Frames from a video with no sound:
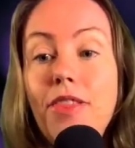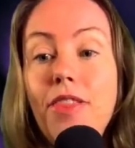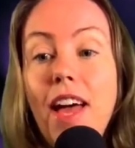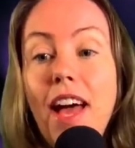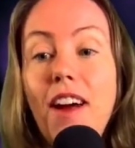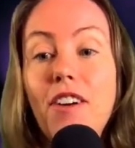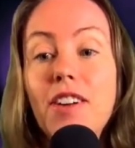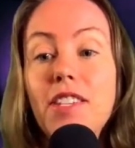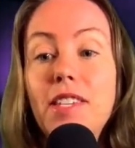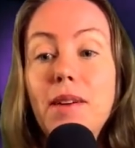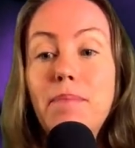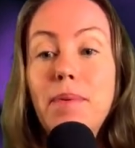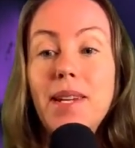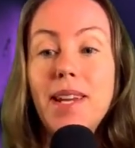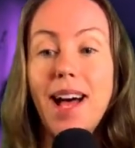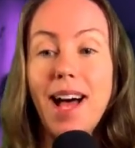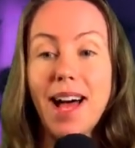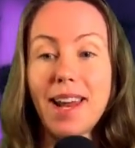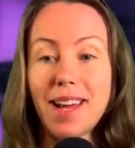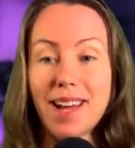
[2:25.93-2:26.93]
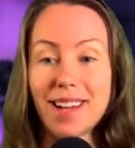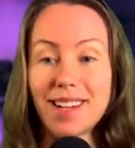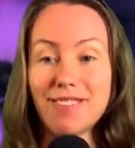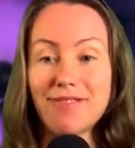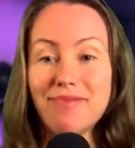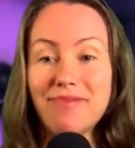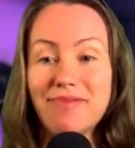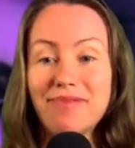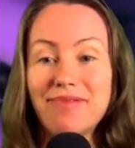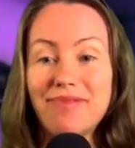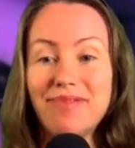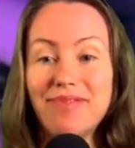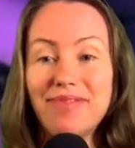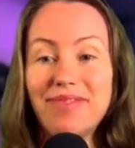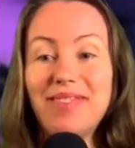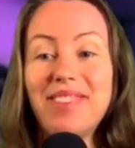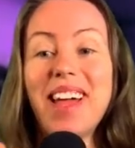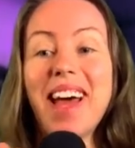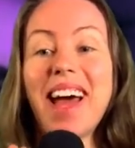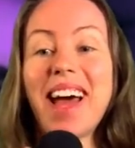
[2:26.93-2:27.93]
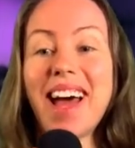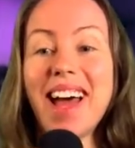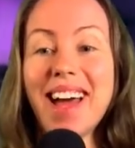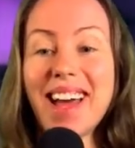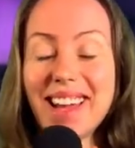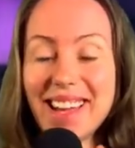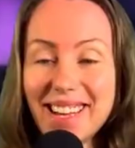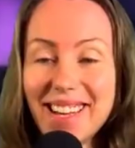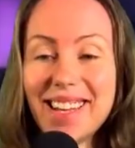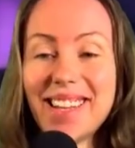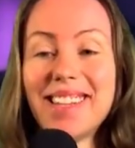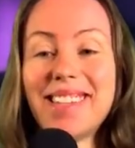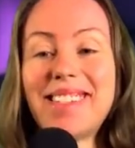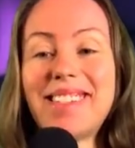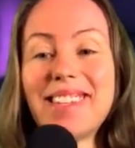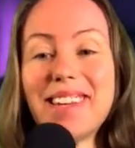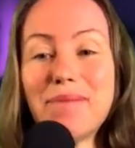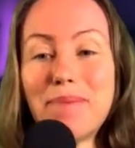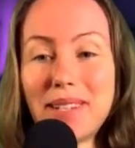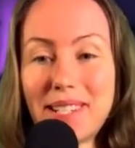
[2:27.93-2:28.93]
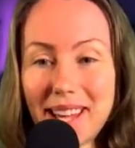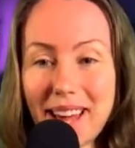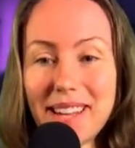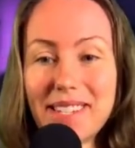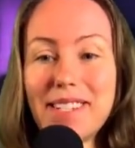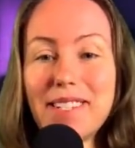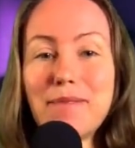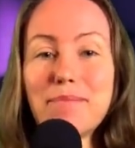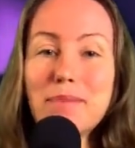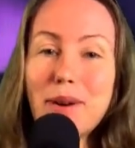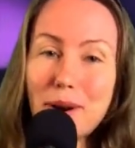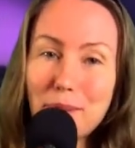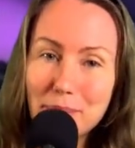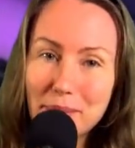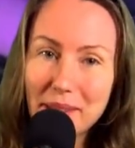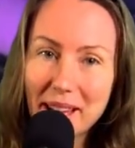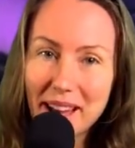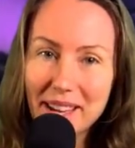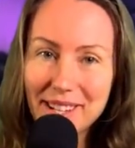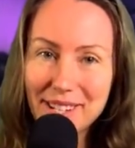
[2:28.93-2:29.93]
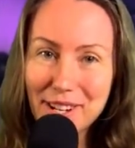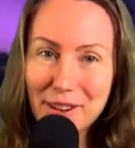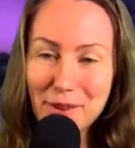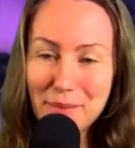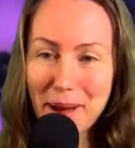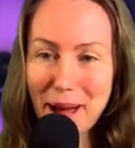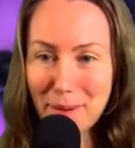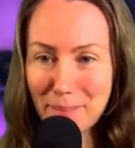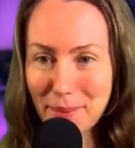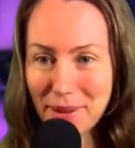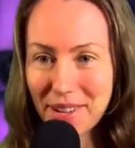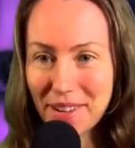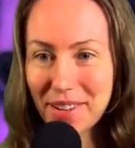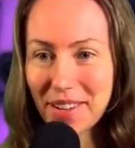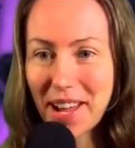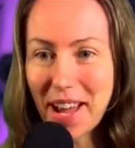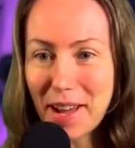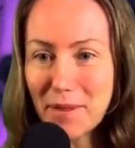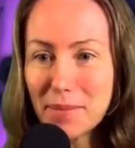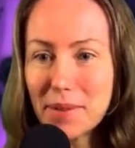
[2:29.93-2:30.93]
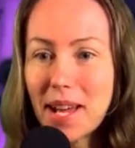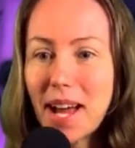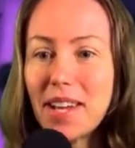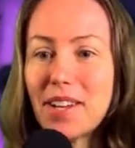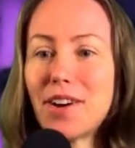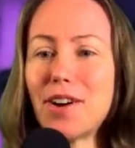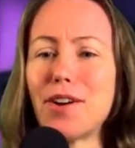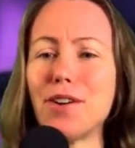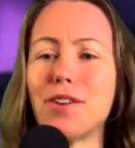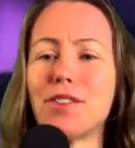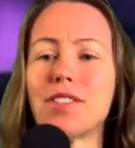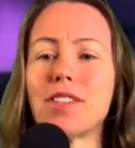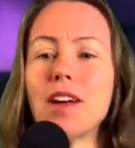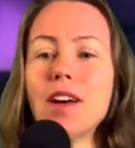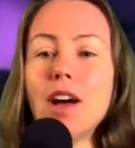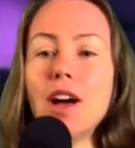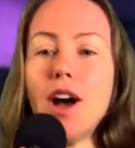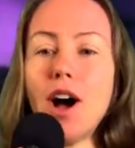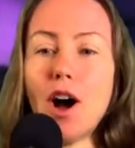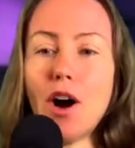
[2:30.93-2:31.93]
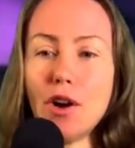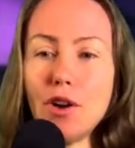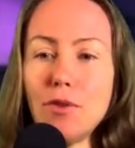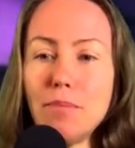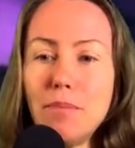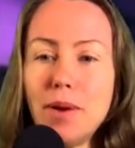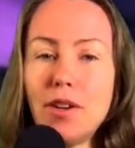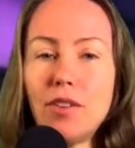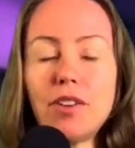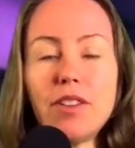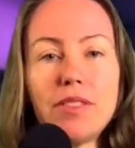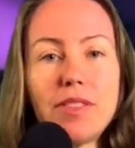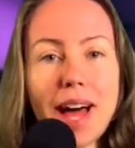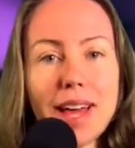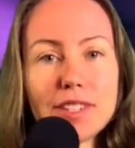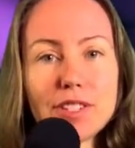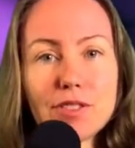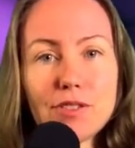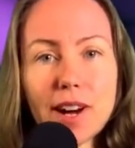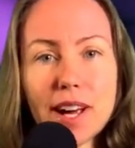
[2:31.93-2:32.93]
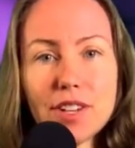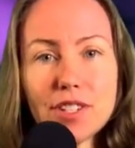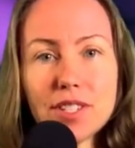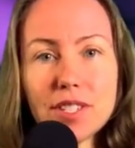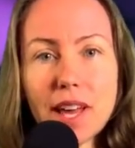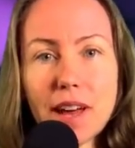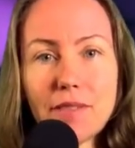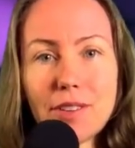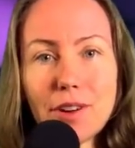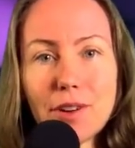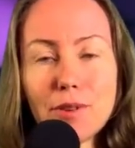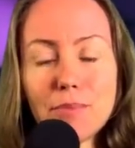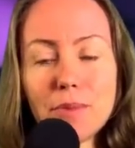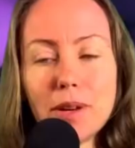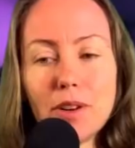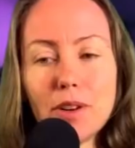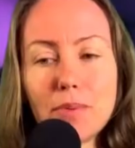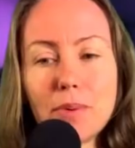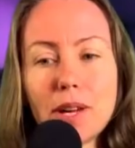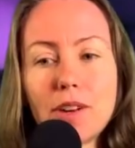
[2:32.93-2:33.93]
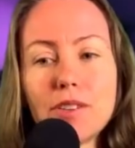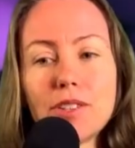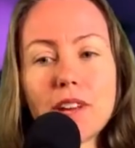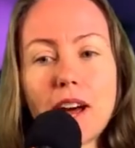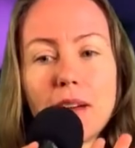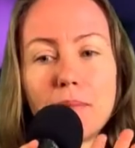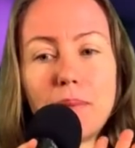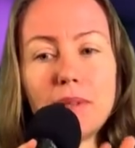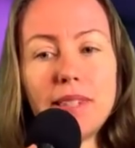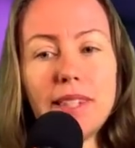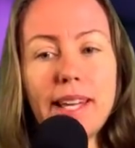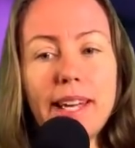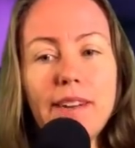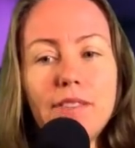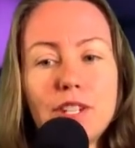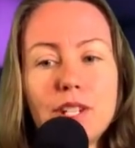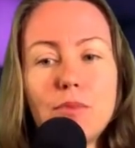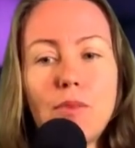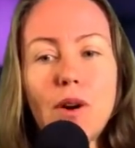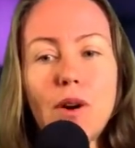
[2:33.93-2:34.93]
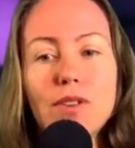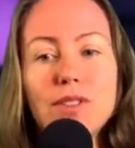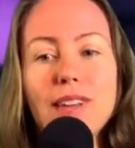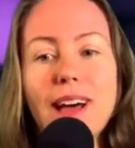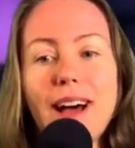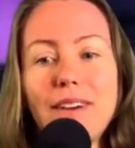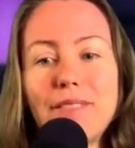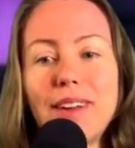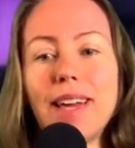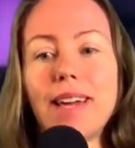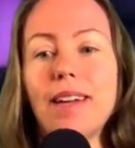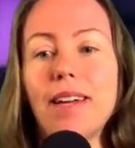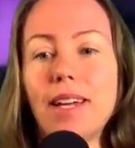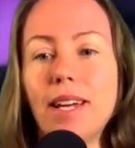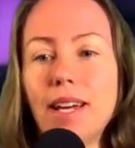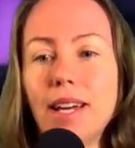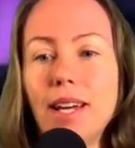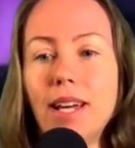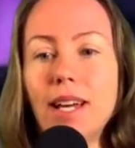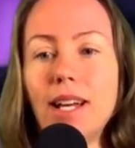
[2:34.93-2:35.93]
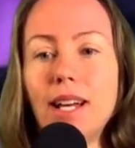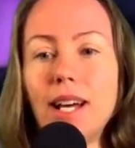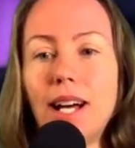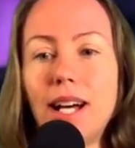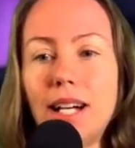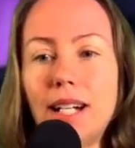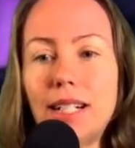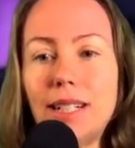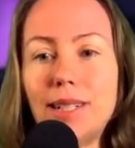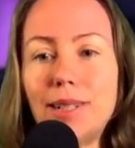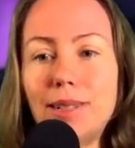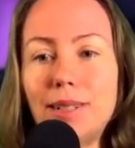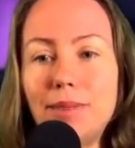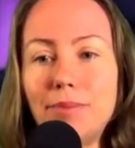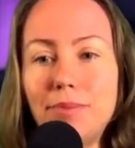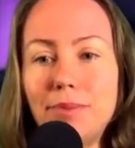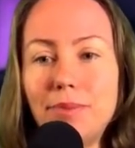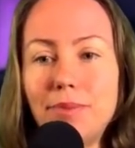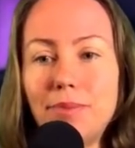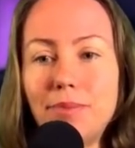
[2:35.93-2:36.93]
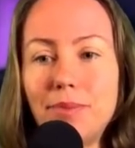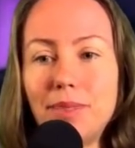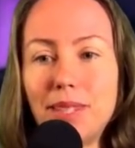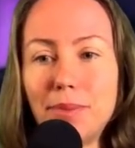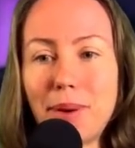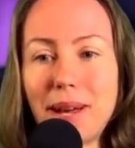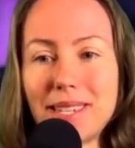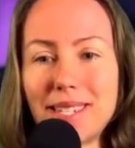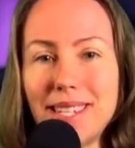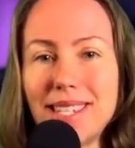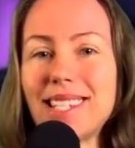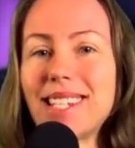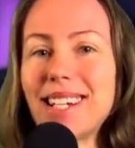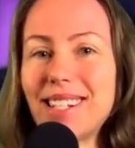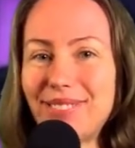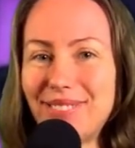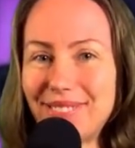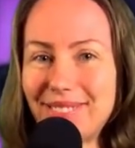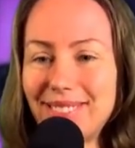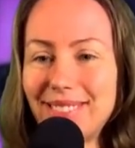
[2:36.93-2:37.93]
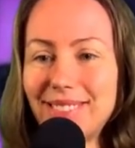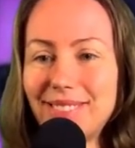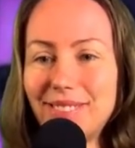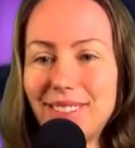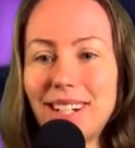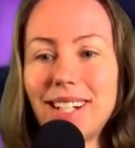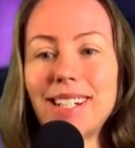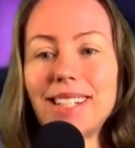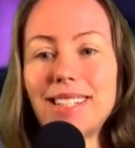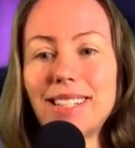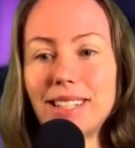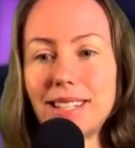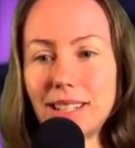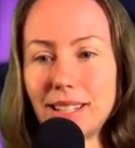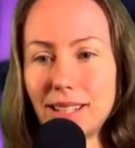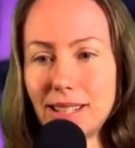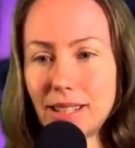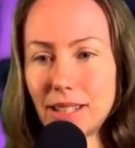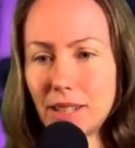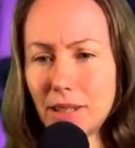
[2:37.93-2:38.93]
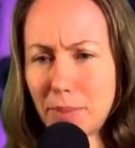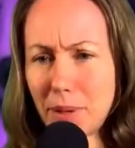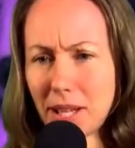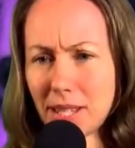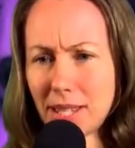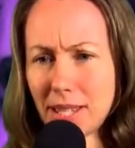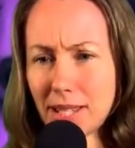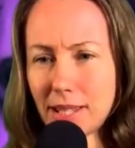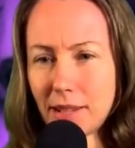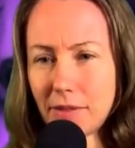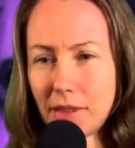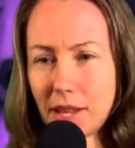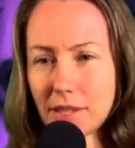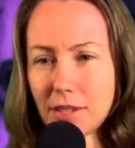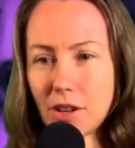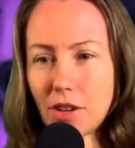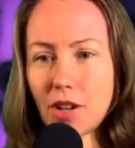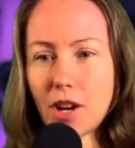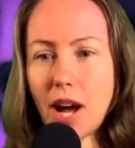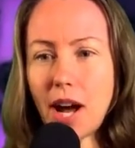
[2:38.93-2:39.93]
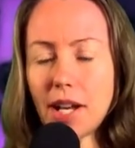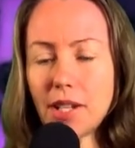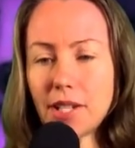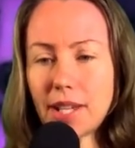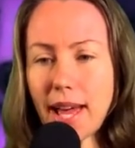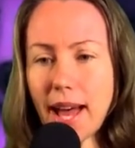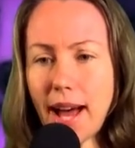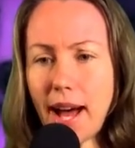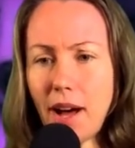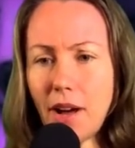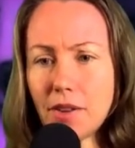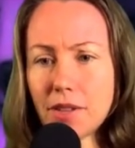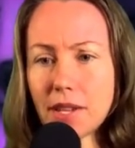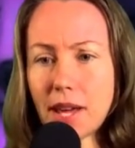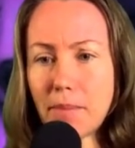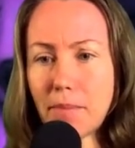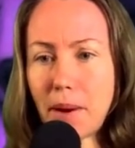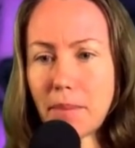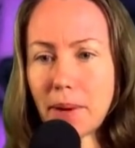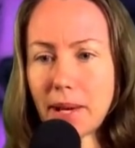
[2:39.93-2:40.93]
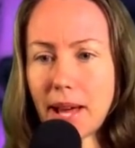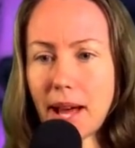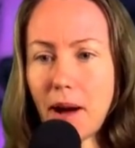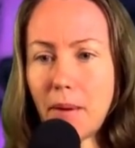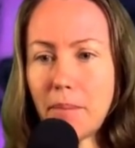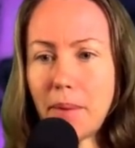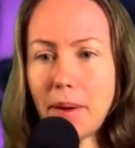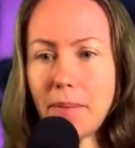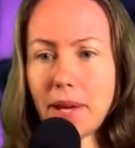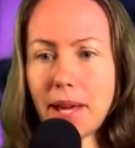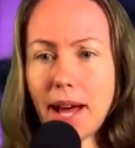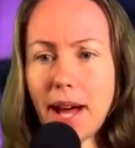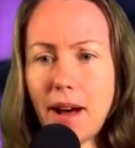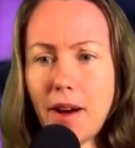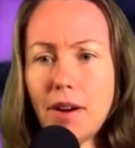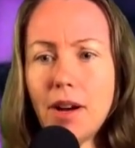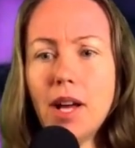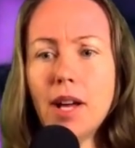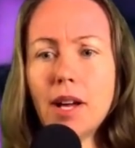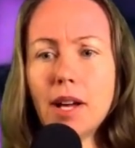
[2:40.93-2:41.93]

There is a banana. There is a potassium bomb there. You know I'm happy, okay? Banana oats, oat milk. That's great she's having oat milk because I believe she was having the pasty stuff. Right, the pasty stuff that's not kind to cows and mama cow and baby cow.